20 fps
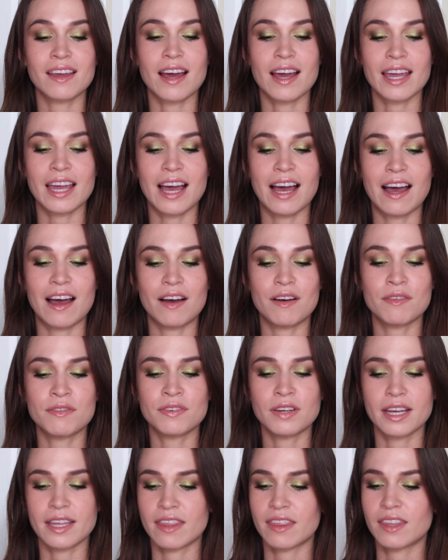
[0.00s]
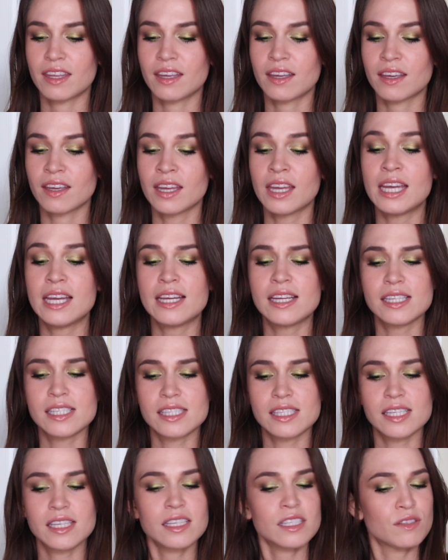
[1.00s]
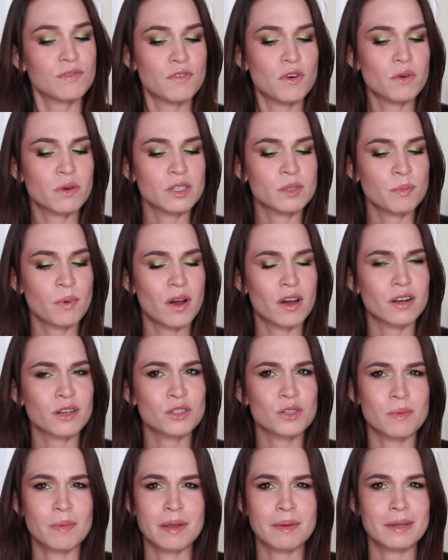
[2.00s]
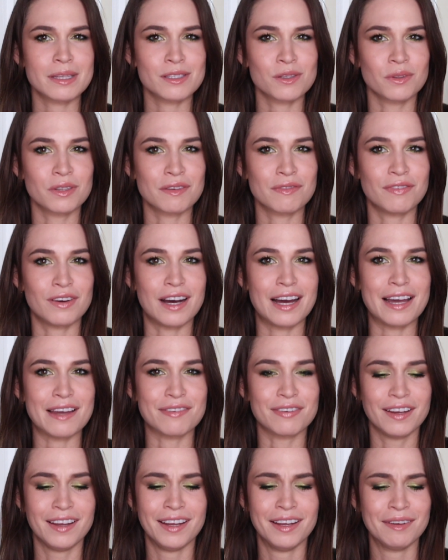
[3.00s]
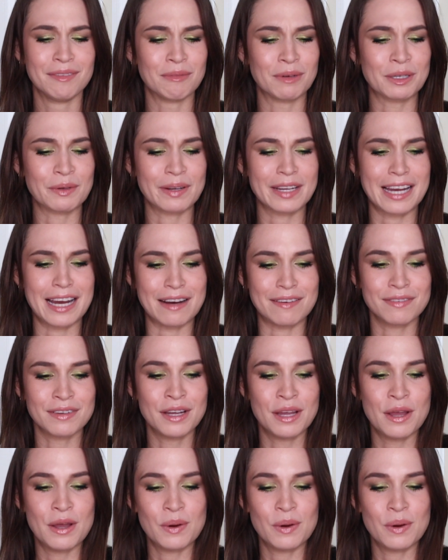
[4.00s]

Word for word: I have, I think, 6 focus products, or maybe it's only 5. What do I have?